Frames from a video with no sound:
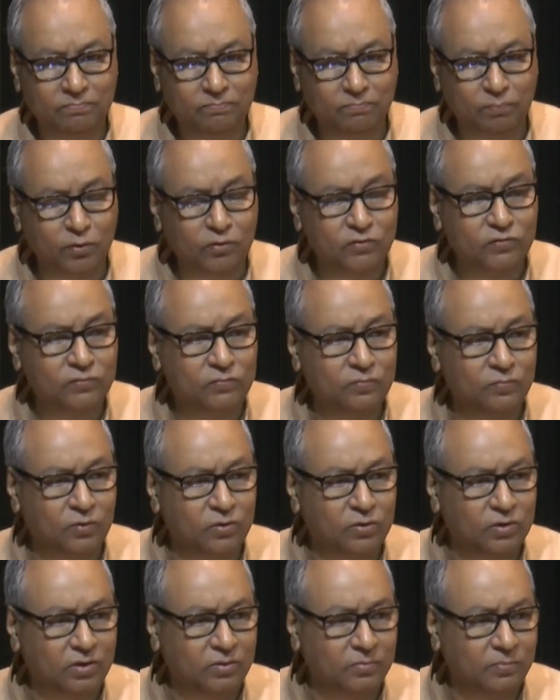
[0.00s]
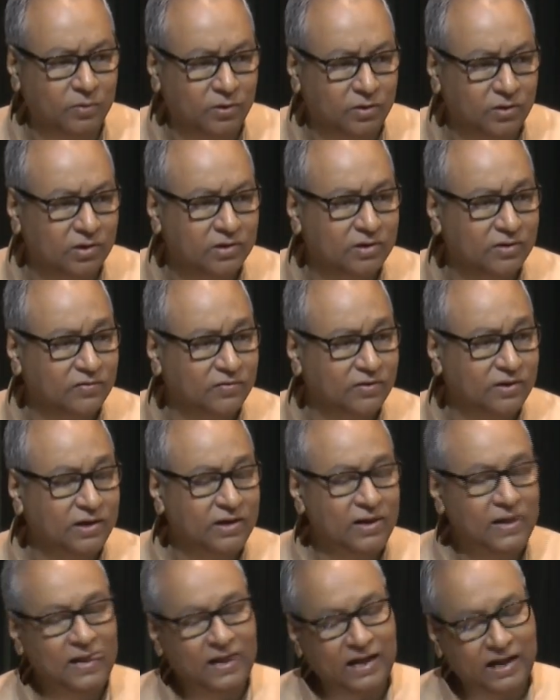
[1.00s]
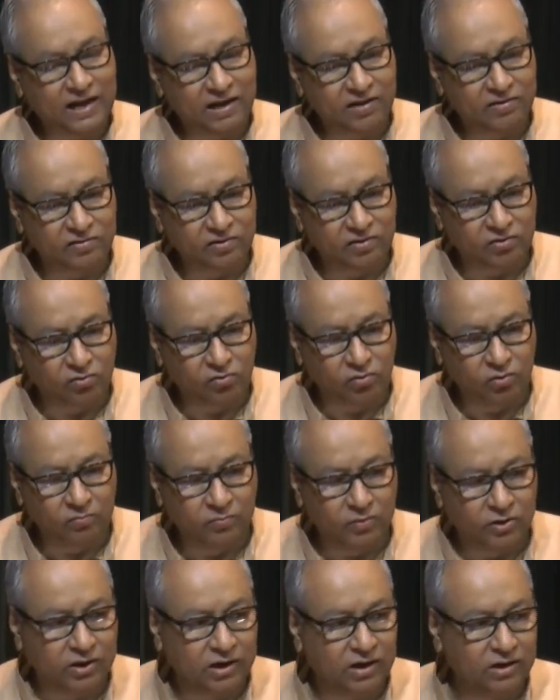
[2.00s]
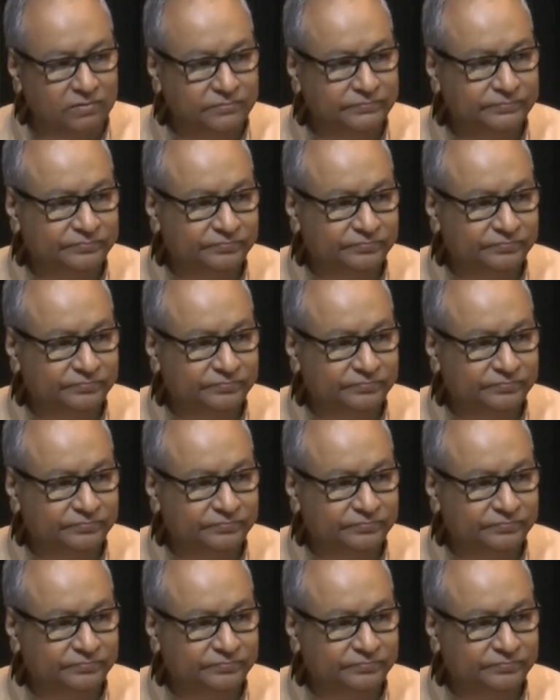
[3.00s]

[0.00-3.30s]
post-Mughal bureaucracy as a role model.